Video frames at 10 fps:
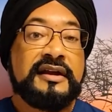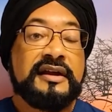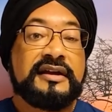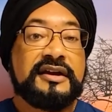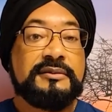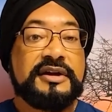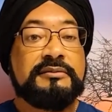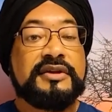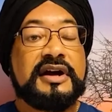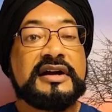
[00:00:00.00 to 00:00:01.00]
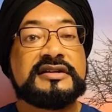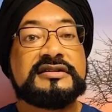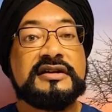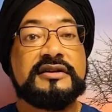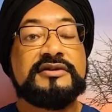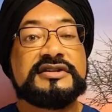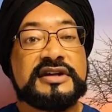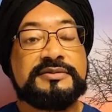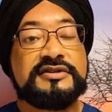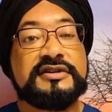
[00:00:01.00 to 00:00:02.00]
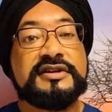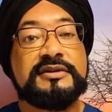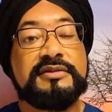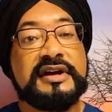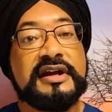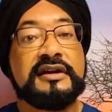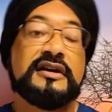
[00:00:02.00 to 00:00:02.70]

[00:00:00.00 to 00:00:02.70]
ketamine blocks a receptor in the brain